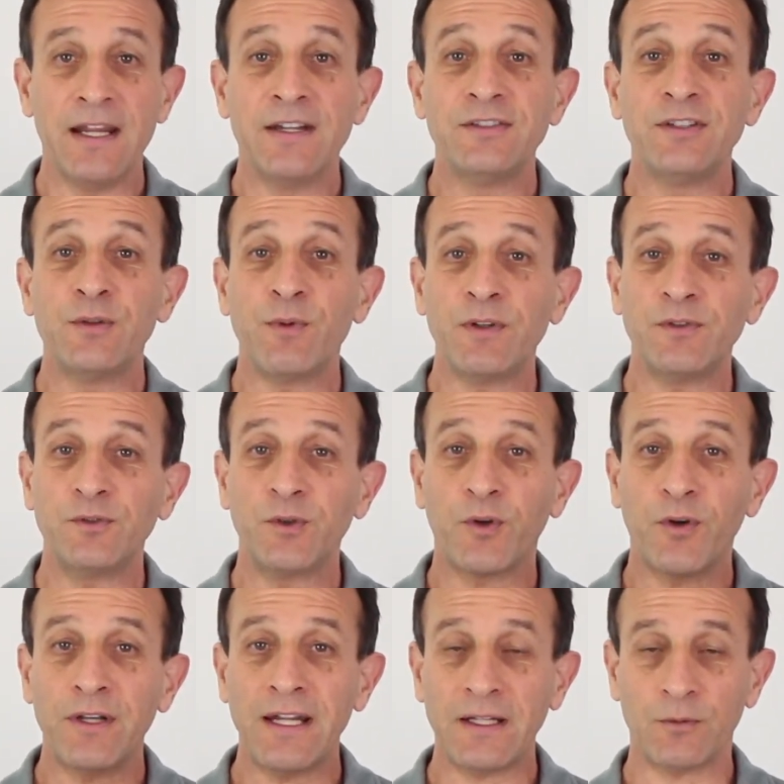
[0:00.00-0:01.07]
She wants to
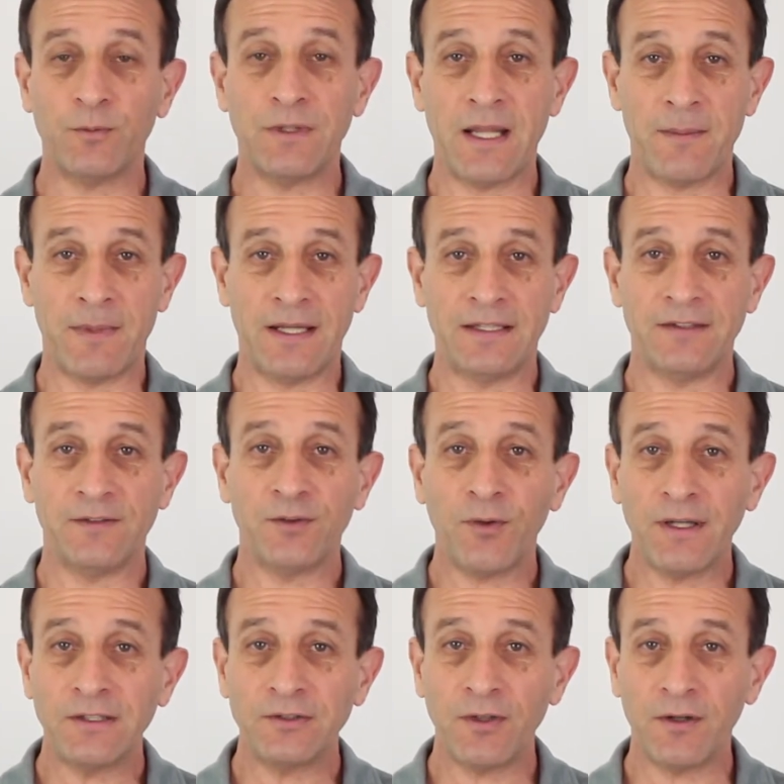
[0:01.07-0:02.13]
connect with a man.
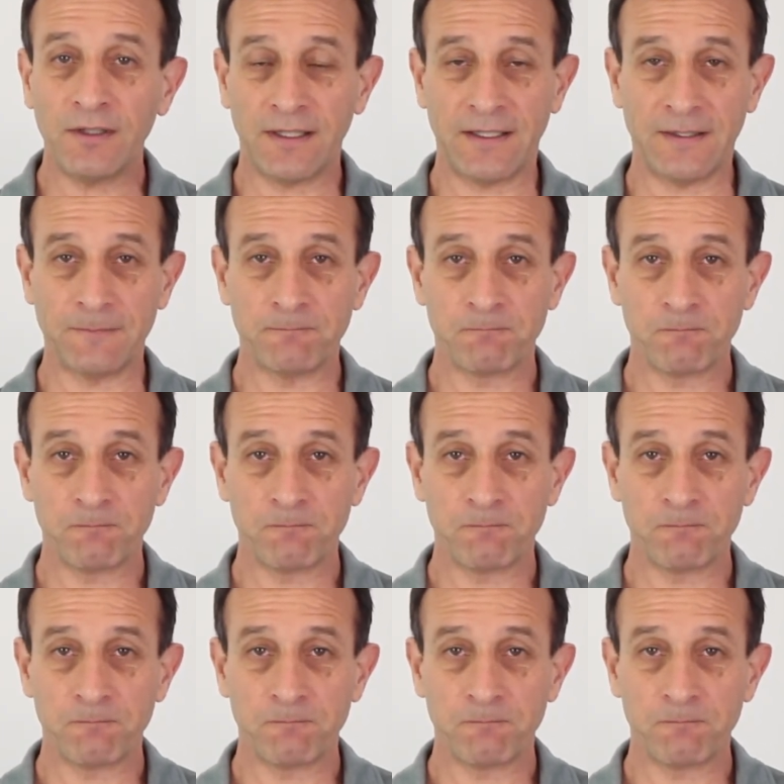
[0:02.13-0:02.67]
So I told her,